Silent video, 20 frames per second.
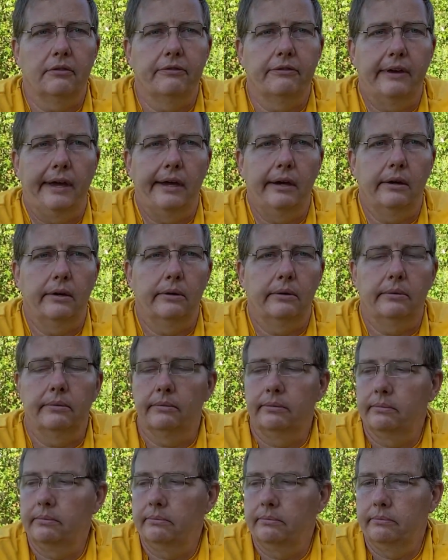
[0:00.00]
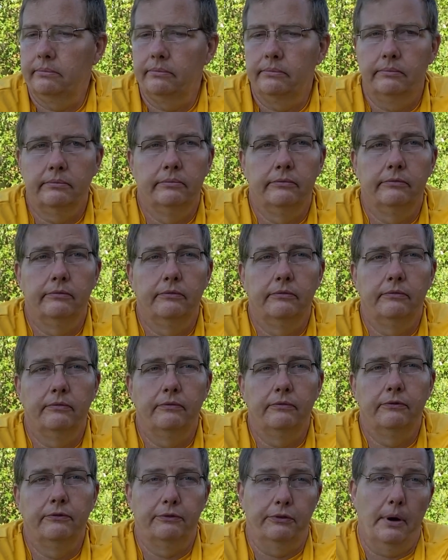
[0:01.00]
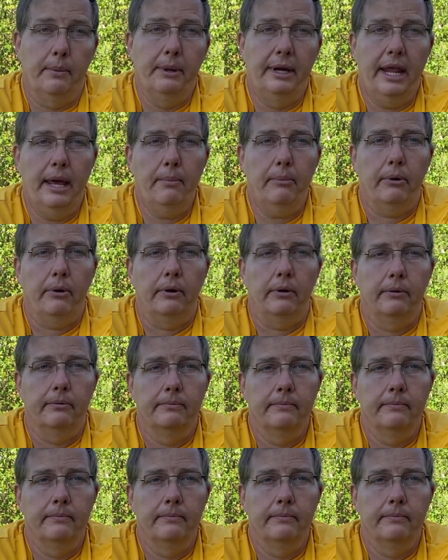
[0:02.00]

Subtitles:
fire from an ember.